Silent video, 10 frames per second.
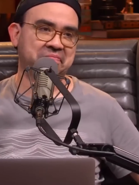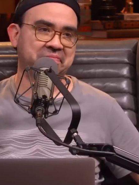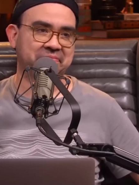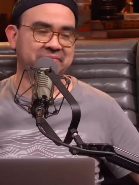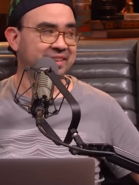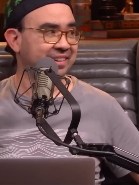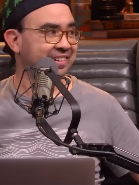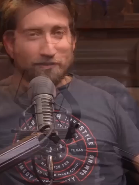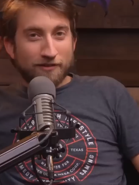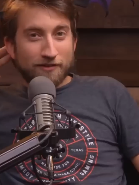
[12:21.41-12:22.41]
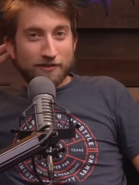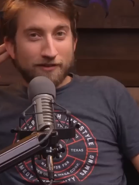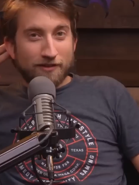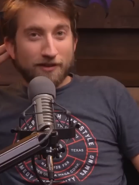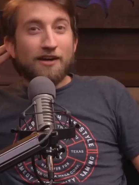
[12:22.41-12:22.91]
Wait.
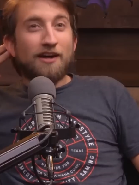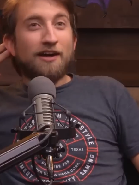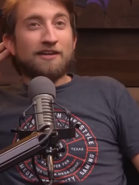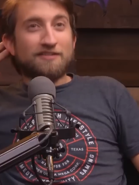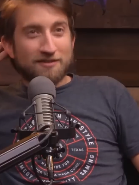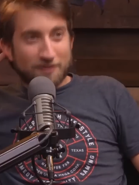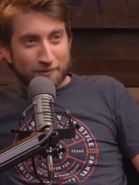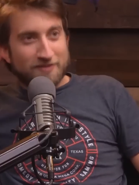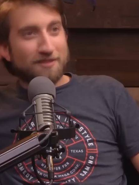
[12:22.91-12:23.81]
It's the top of the